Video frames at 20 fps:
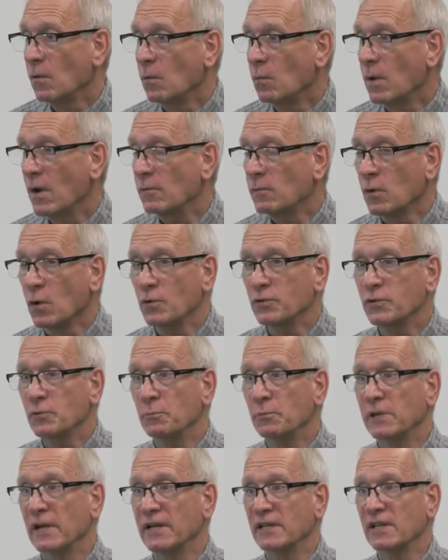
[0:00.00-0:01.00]
What role do
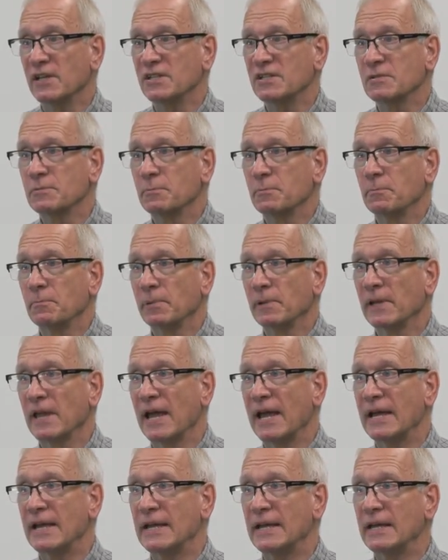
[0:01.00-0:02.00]
platelets
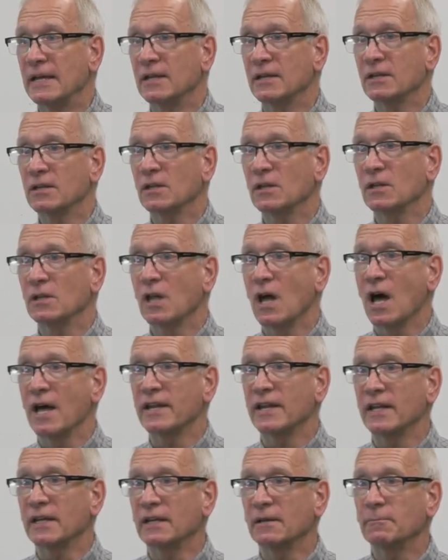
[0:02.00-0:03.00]
play in
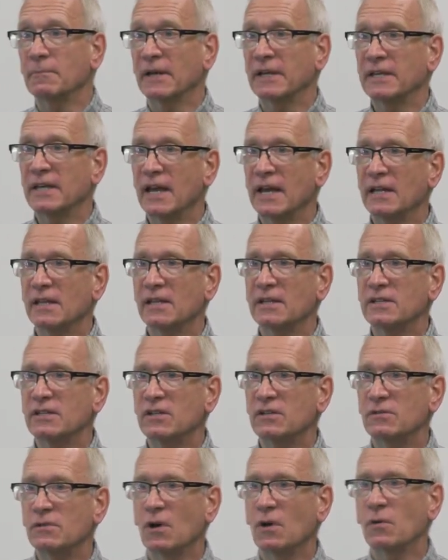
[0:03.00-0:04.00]
clotting? Michaela, do
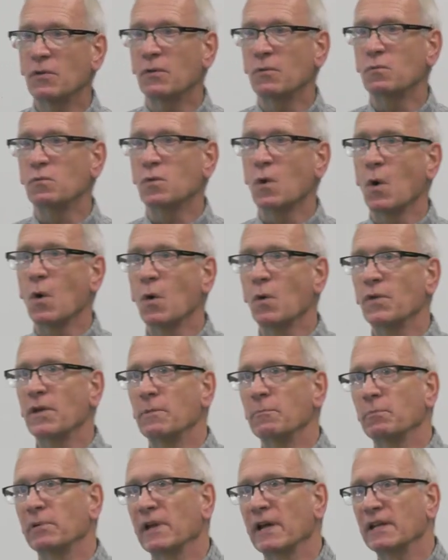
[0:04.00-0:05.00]
you know the role
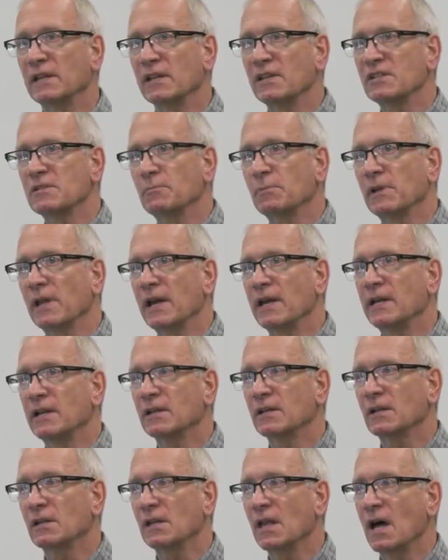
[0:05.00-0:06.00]
that platelets play
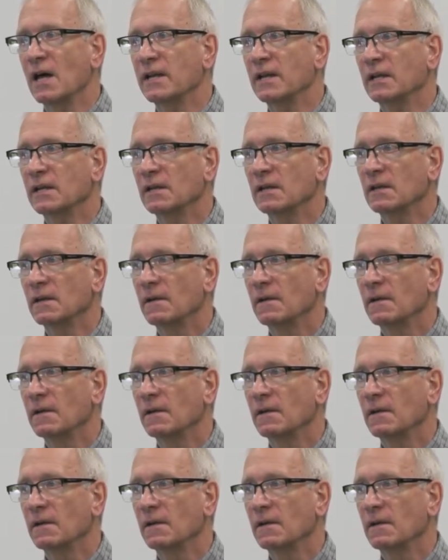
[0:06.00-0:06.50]
in clotting?